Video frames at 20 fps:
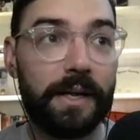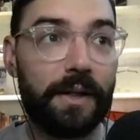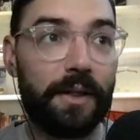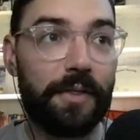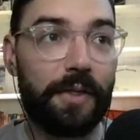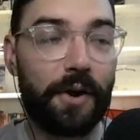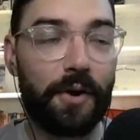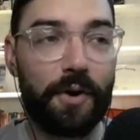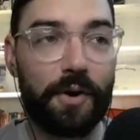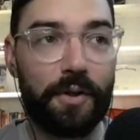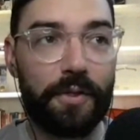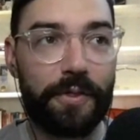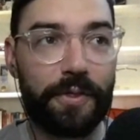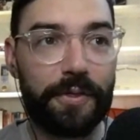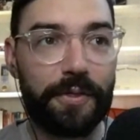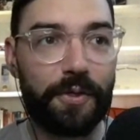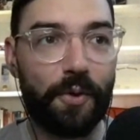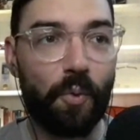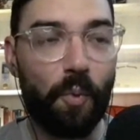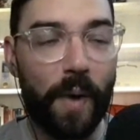there,
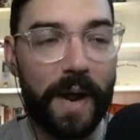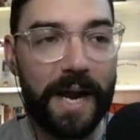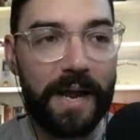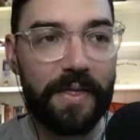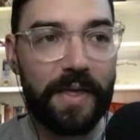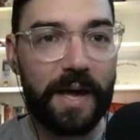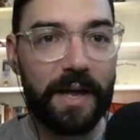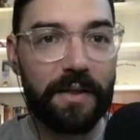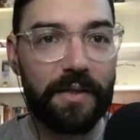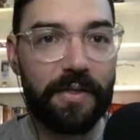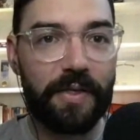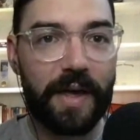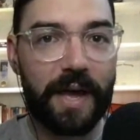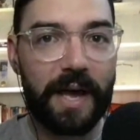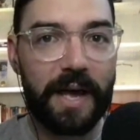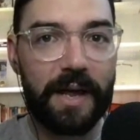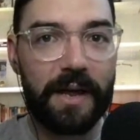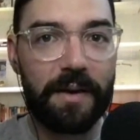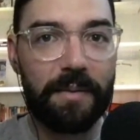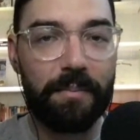the way that
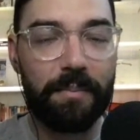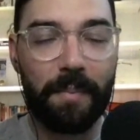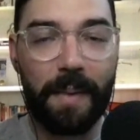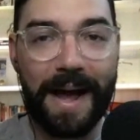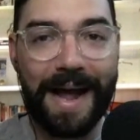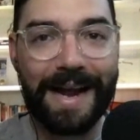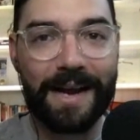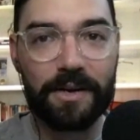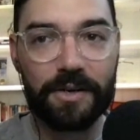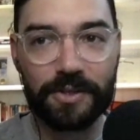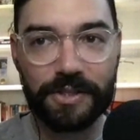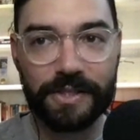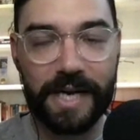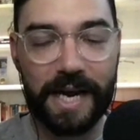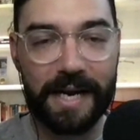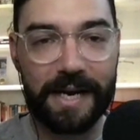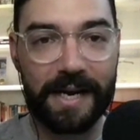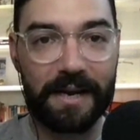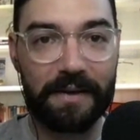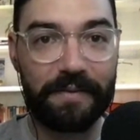that my
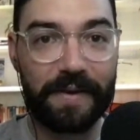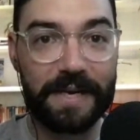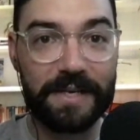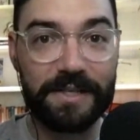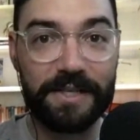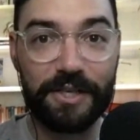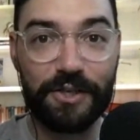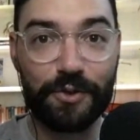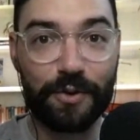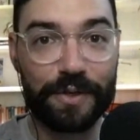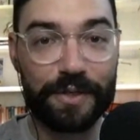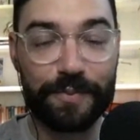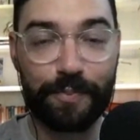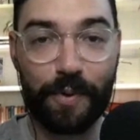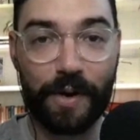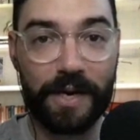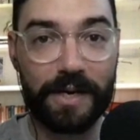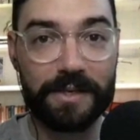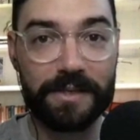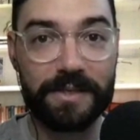understanding of AC joint
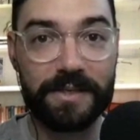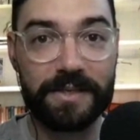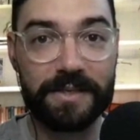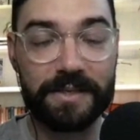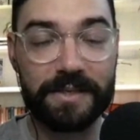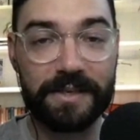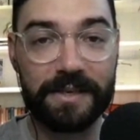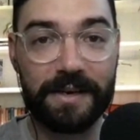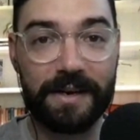sprains,